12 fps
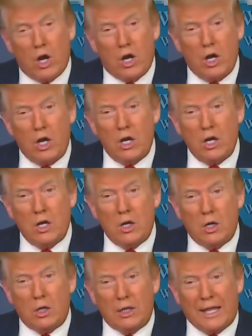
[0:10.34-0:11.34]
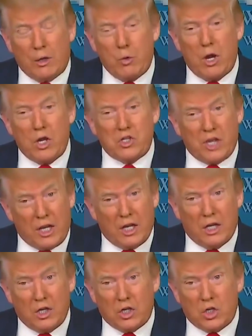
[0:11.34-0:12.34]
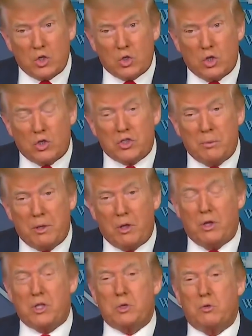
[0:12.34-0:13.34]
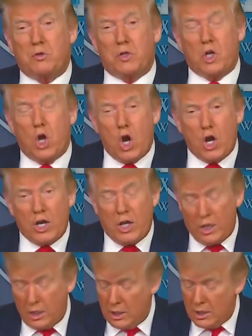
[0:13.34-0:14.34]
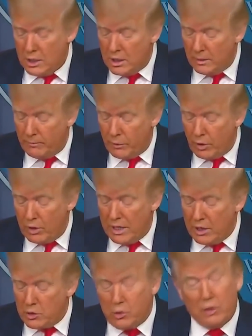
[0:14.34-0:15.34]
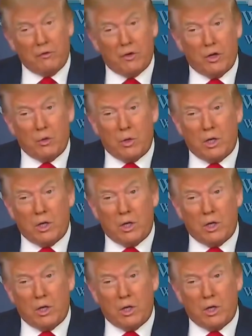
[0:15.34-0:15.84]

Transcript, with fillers: are likewise getting under control. Some areas that were very hard hit are now doing very